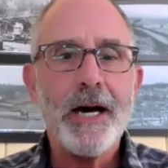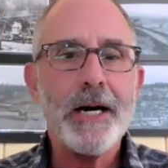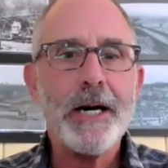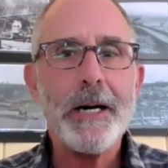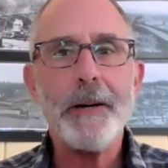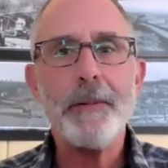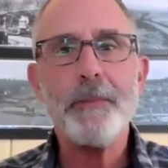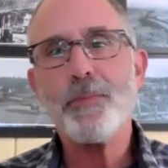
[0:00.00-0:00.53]

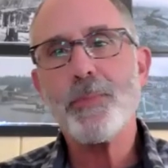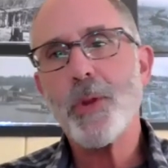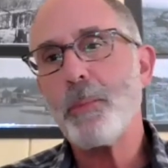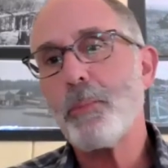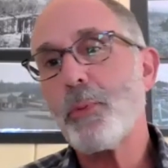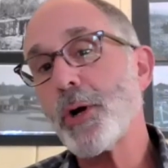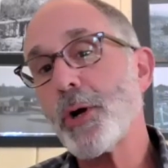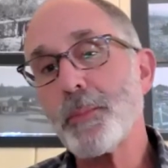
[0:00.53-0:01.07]

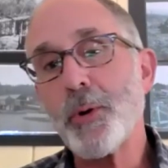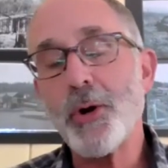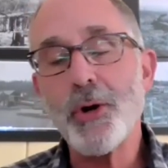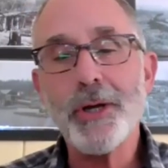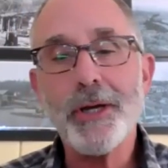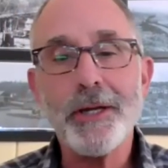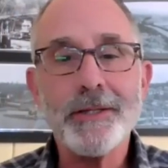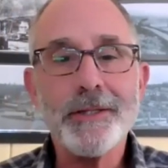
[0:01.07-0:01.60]
Kirk
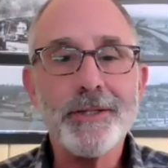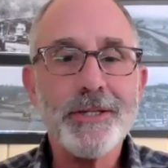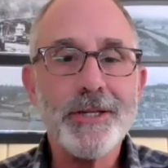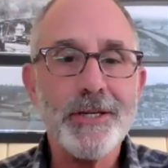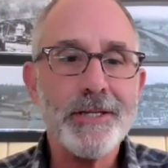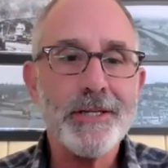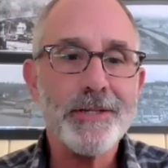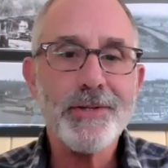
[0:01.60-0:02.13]

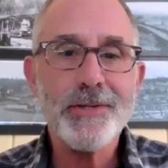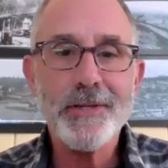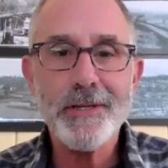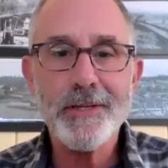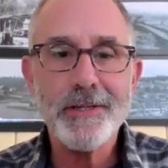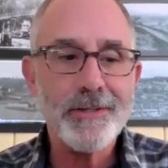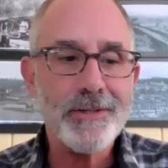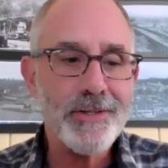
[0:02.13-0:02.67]
Perkins
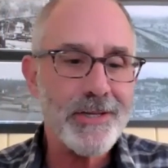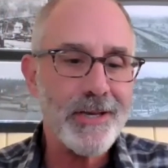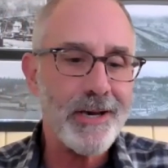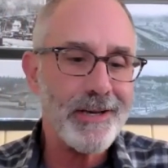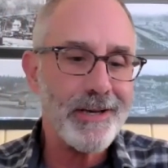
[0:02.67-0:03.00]
is